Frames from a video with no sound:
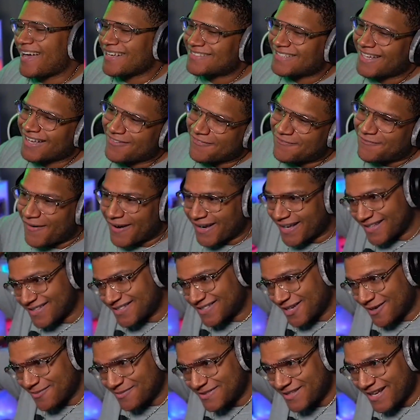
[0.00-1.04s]
It's like a fucking
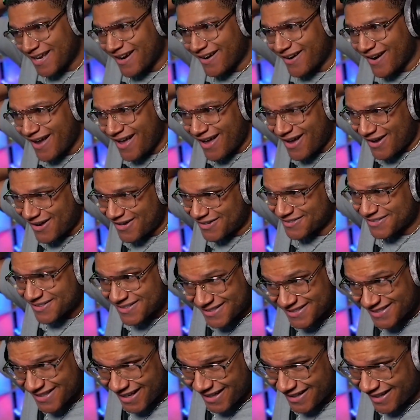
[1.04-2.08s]
jump scare. Oh
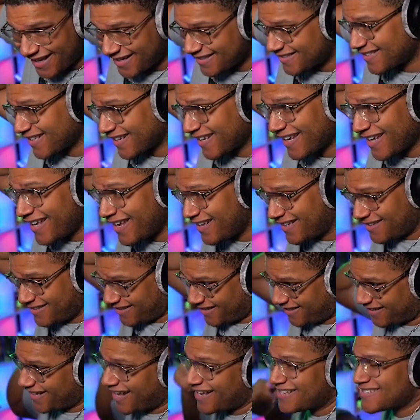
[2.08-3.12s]
shit. That shit heat,
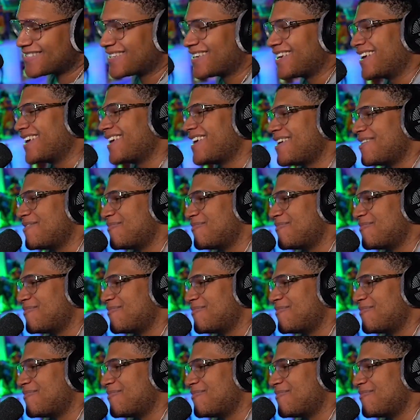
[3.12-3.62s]
nigga. That shit heat,